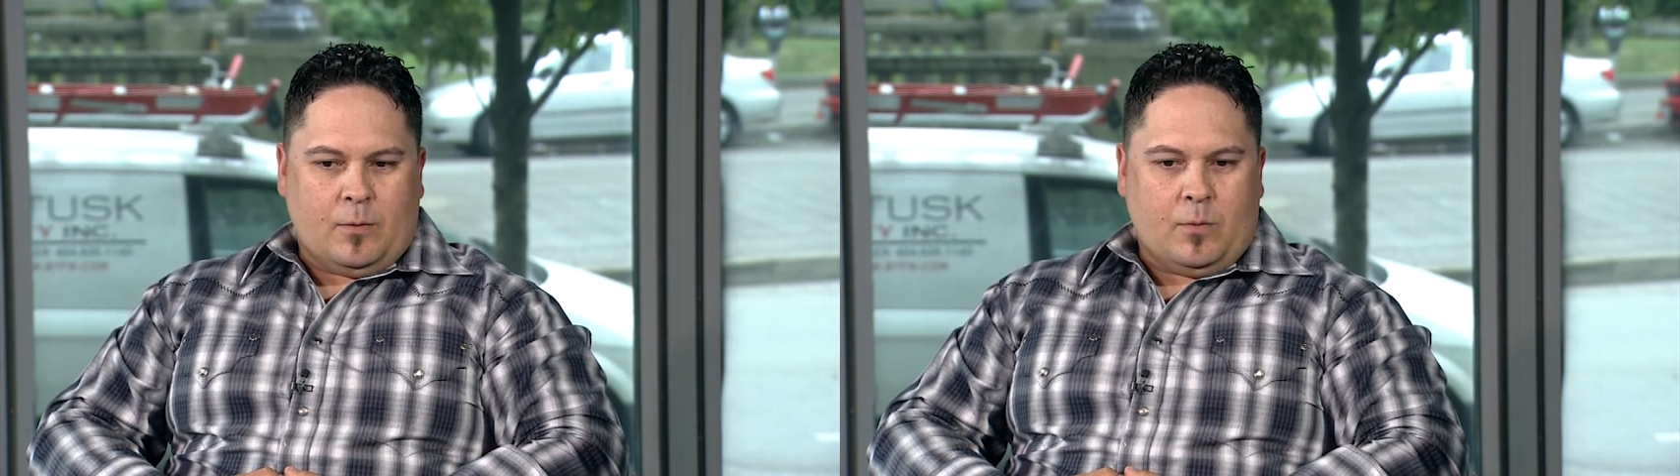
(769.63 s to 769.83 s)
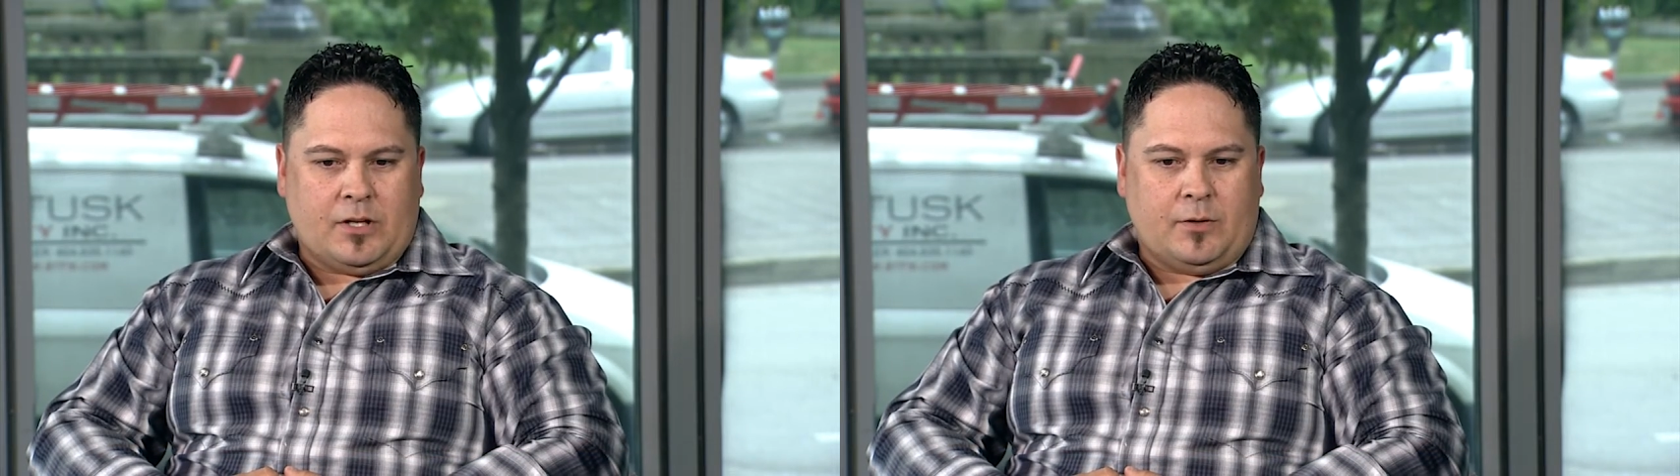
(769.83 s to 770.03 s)

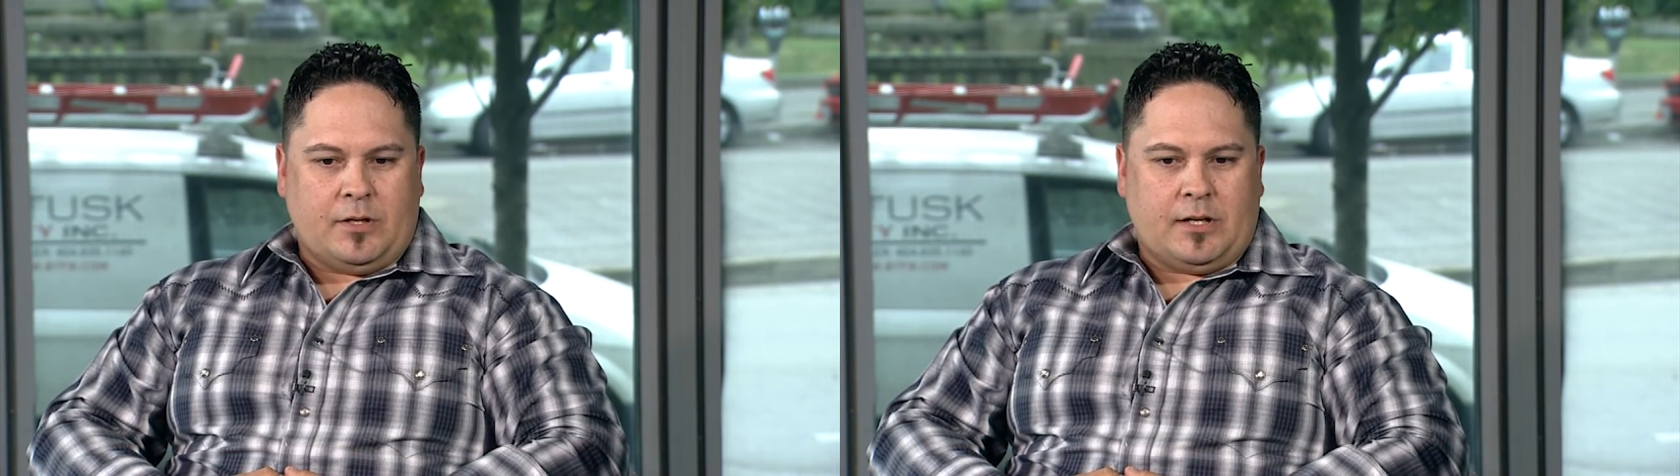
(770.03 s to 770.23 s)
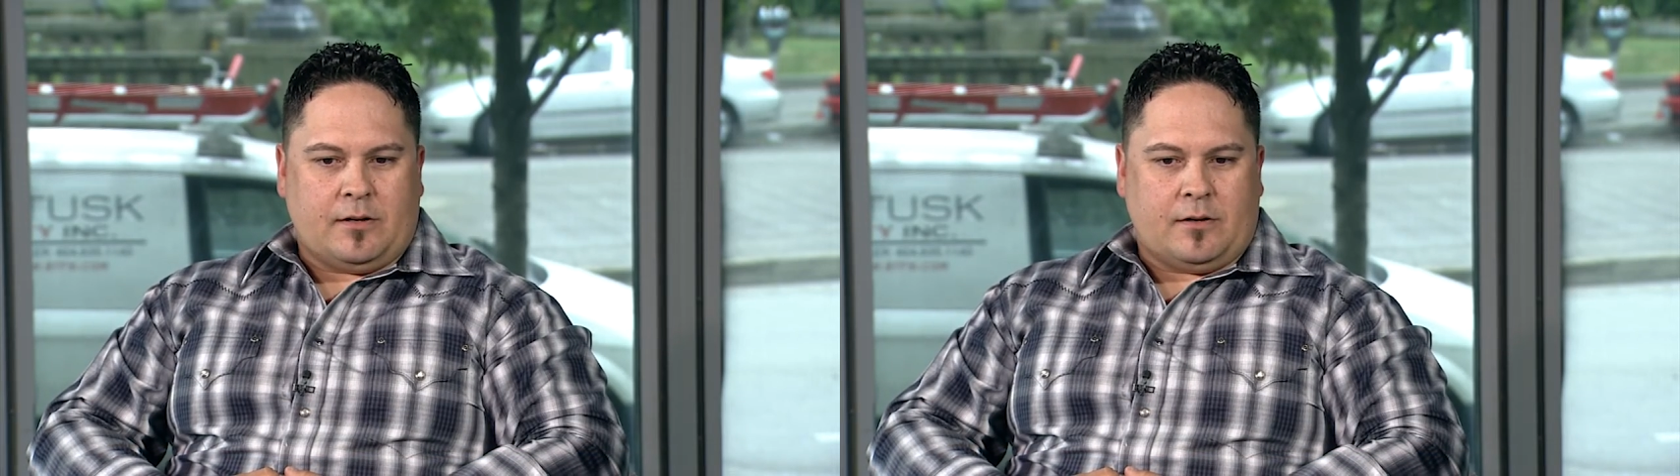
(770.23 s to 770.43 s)
when you
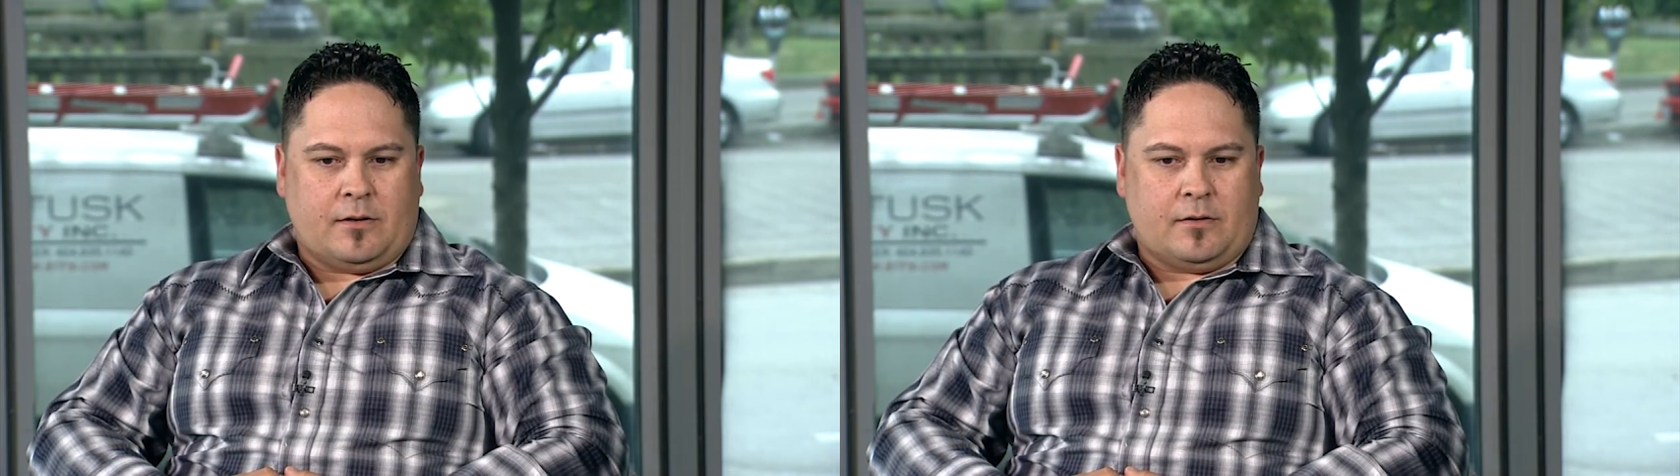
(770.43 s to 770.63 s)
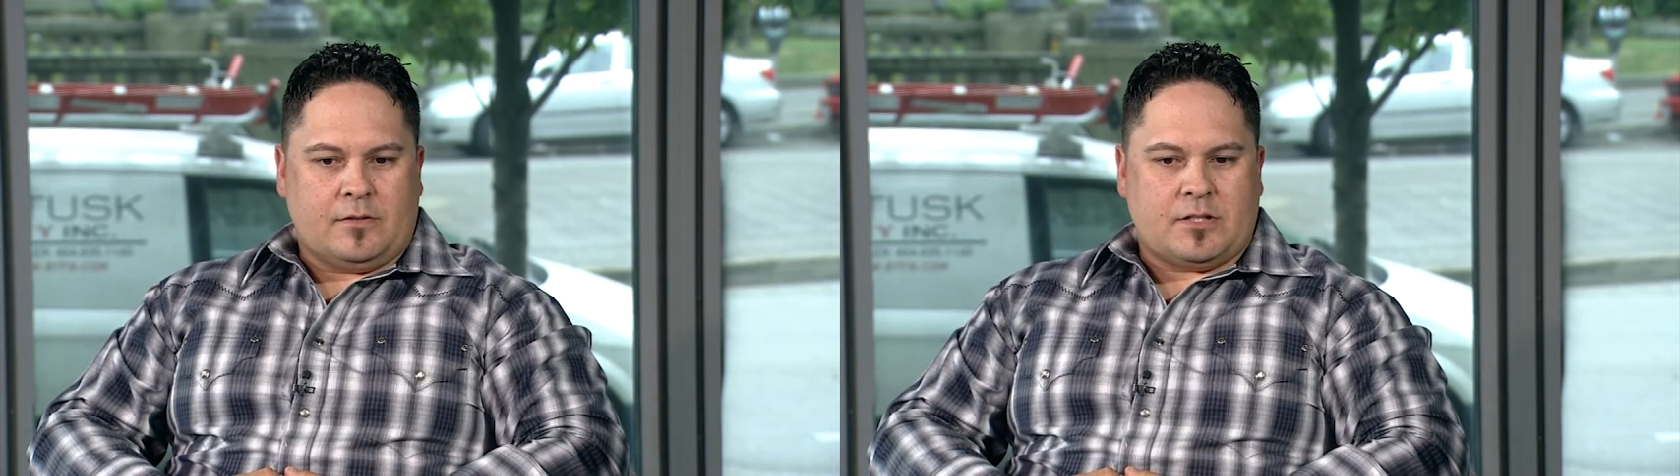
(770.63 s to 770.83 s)

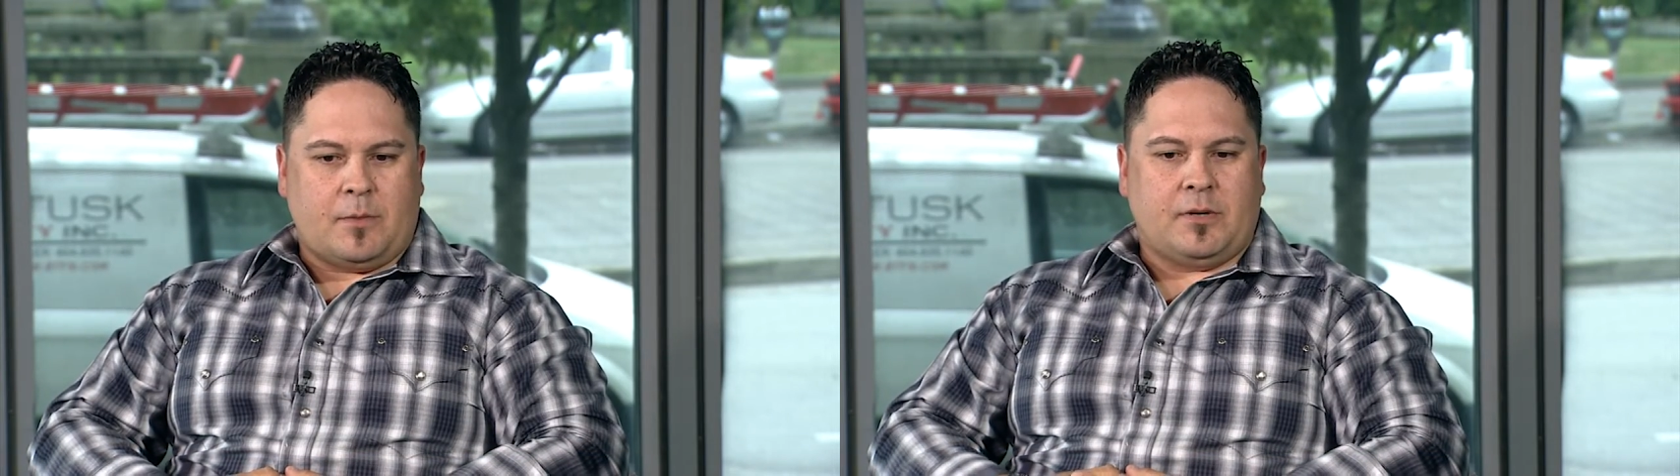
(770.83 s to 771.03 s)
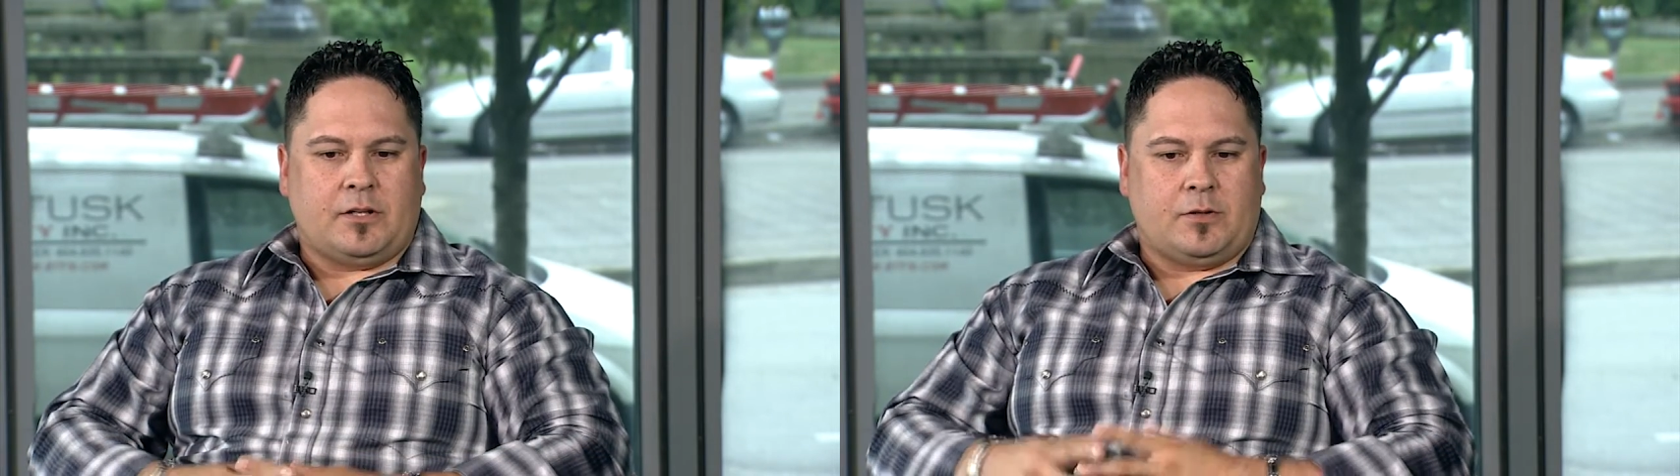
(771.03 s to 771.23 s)
hear
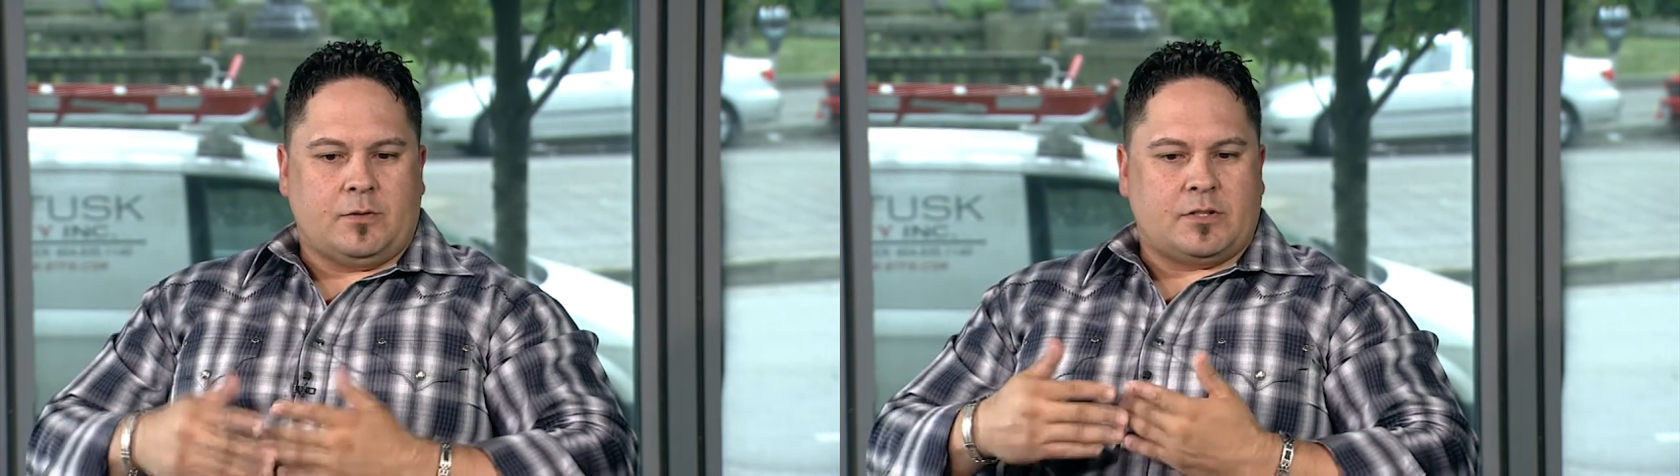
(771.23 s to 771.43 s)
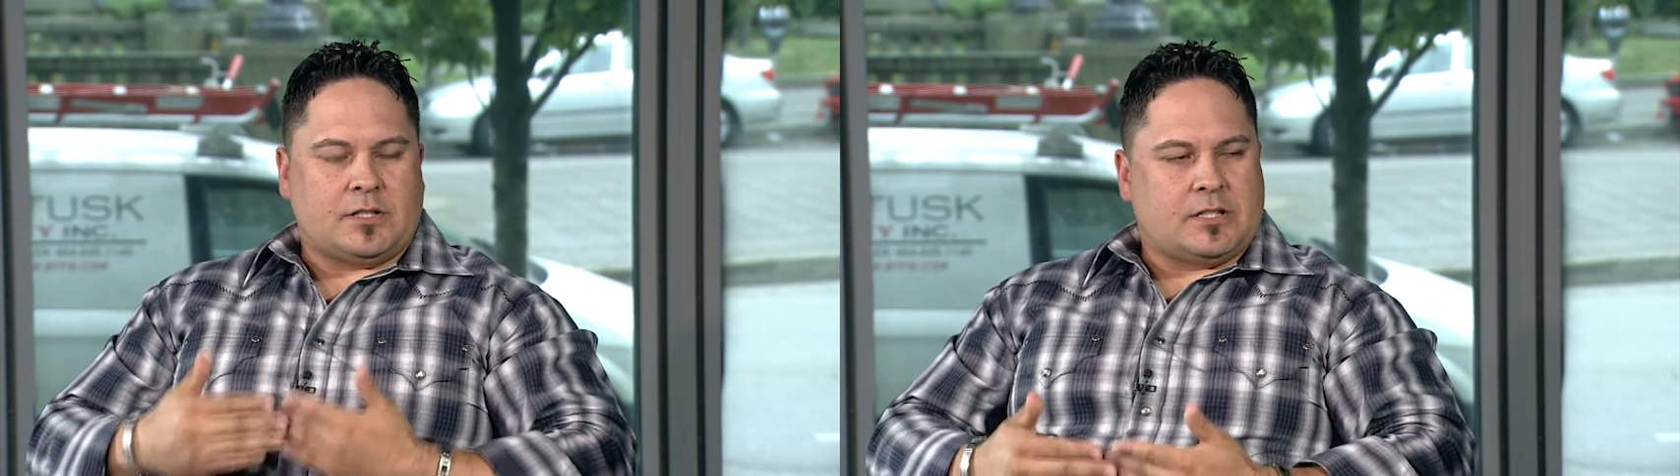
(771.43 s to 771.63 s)
somebody
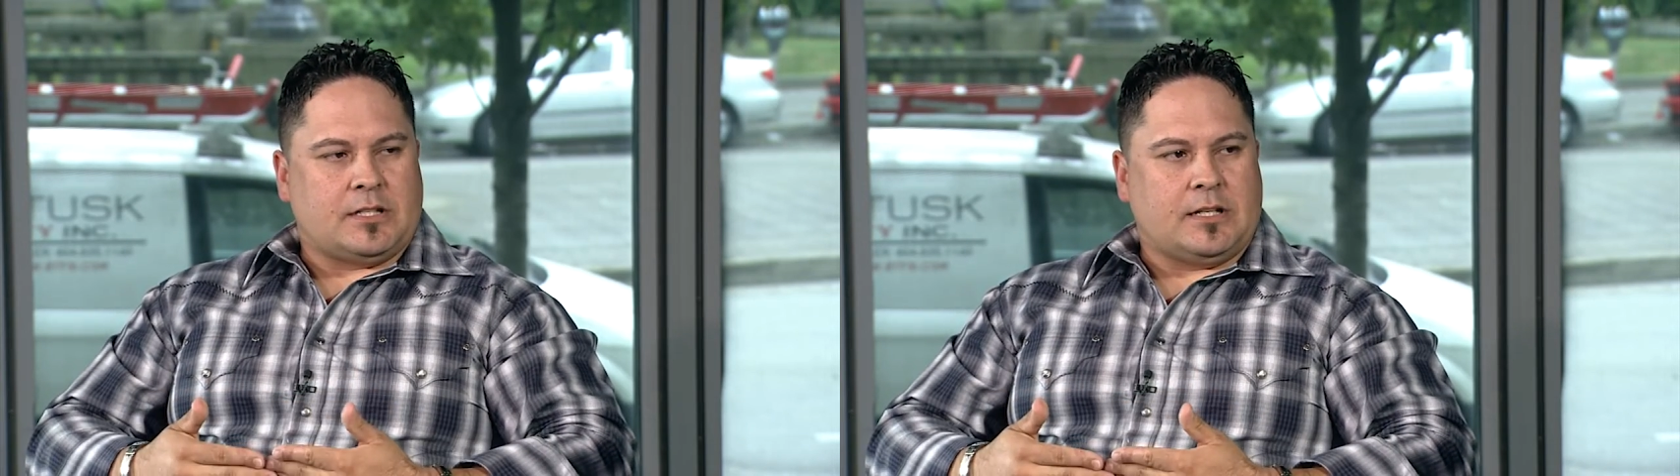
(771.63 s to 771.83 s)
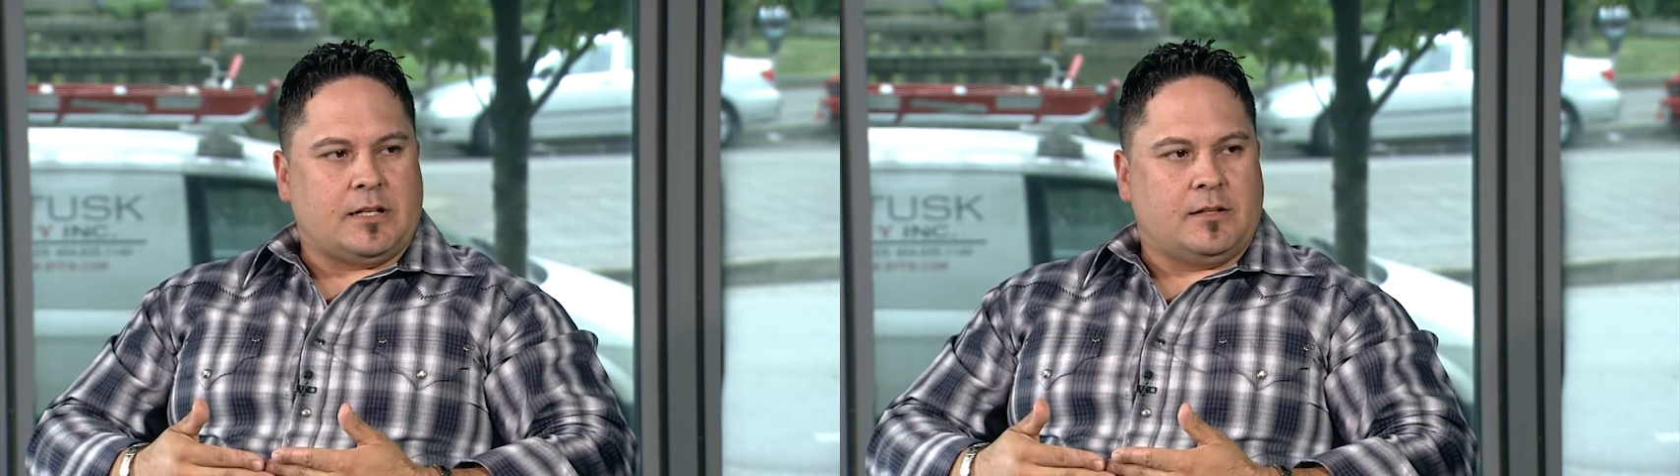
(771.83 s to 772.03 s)
who's
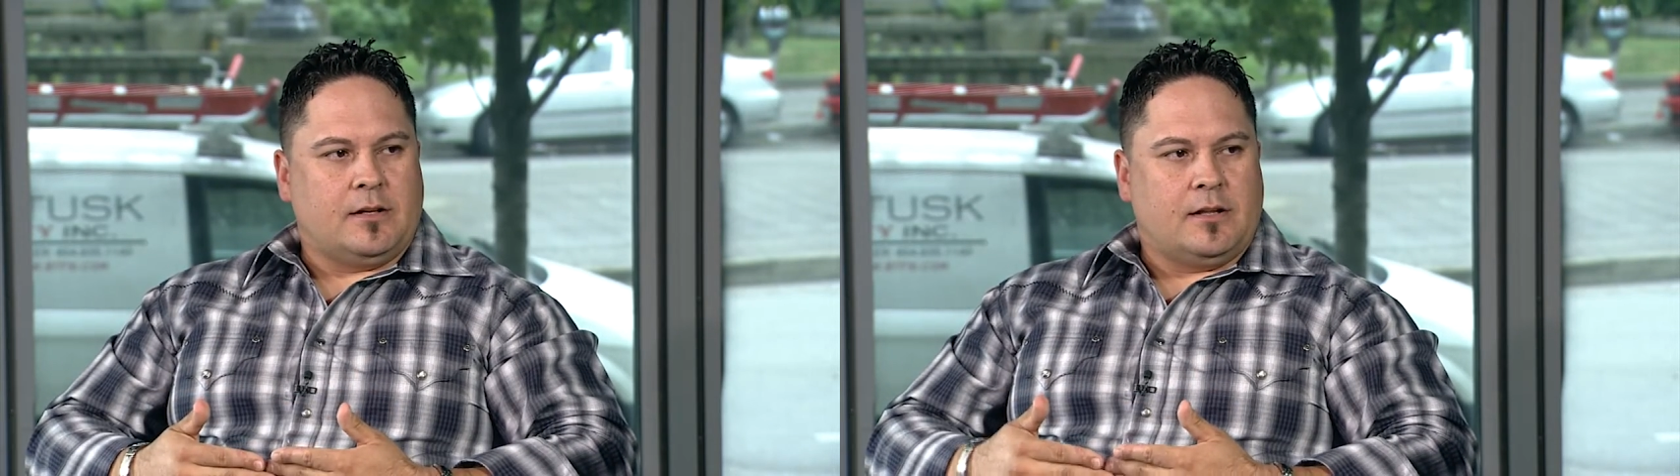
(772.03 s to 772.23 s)
succeeded.